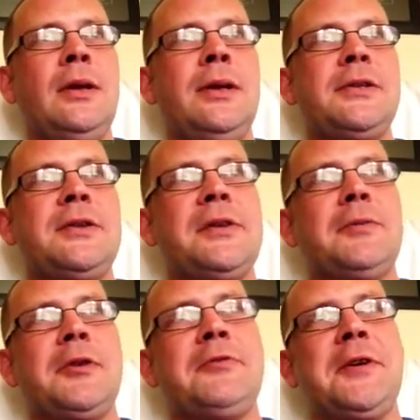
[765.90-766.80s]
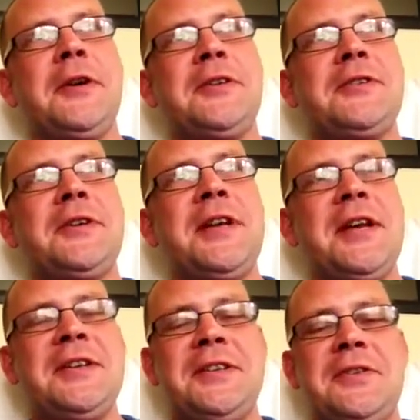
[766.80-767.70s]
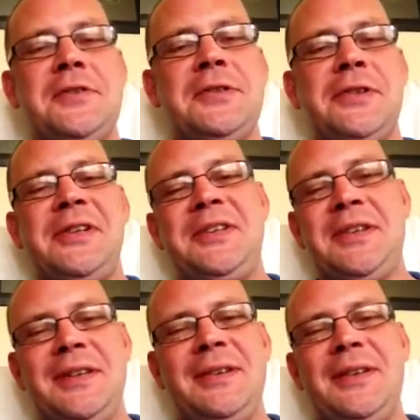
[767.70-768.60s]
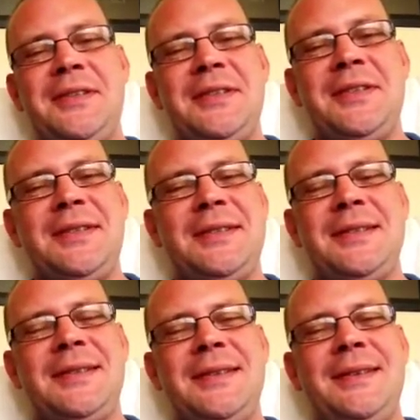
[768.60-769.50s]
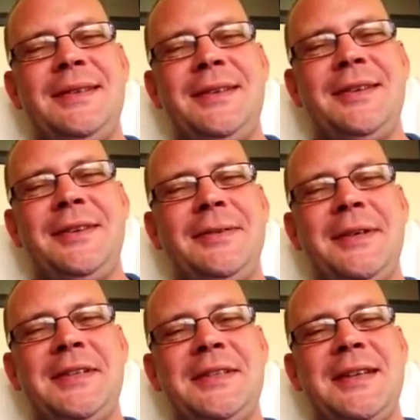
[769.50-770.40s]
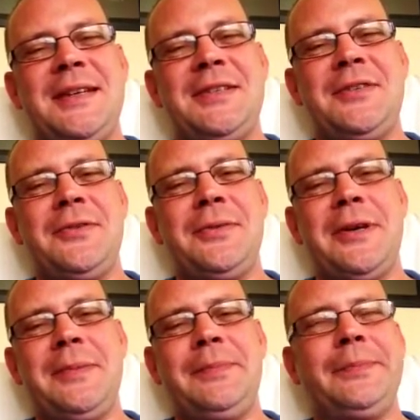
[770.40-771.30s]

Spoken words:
So I think, well, if I try and edit it or delete it, it's you know, that's not right.